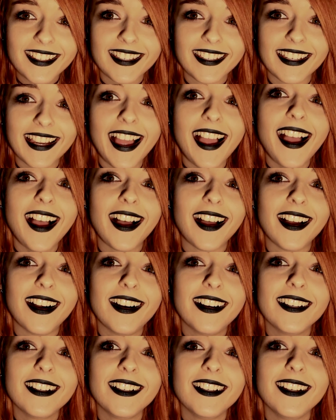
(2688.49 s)
Yeah,
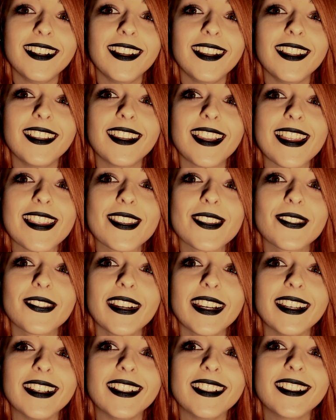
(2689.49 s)
I
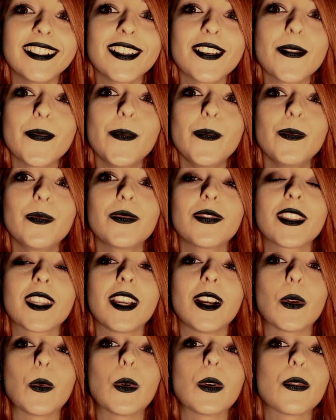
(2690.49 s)
swear.
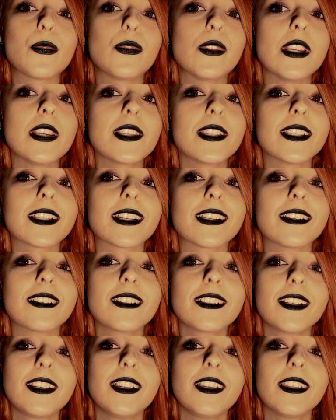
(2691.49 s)
Got one of these
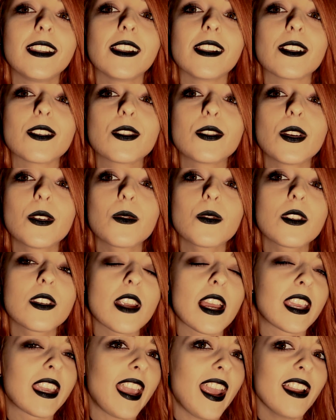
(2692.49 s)
little stones.
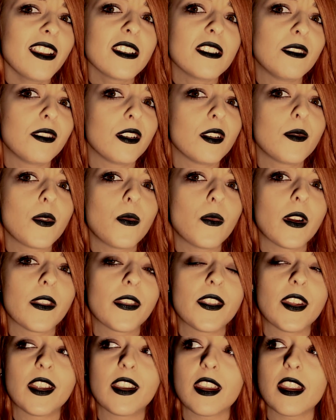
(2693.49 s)
I can't determine what
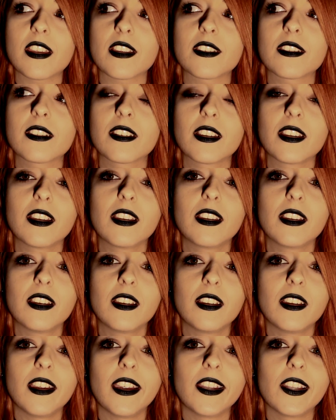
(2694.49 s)
that is.
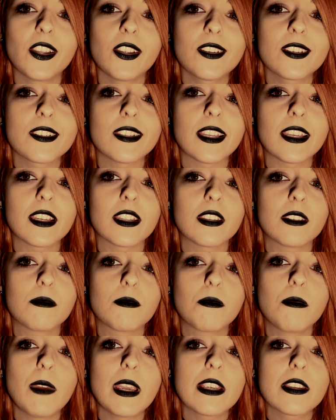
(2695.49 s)
It looks like a
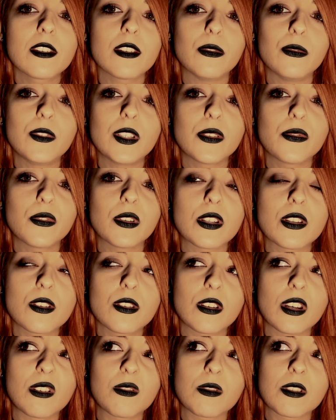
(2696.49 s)
mix of different
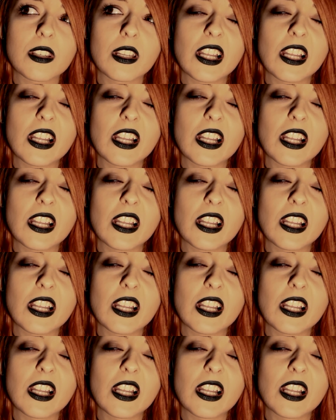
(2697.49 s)
stones.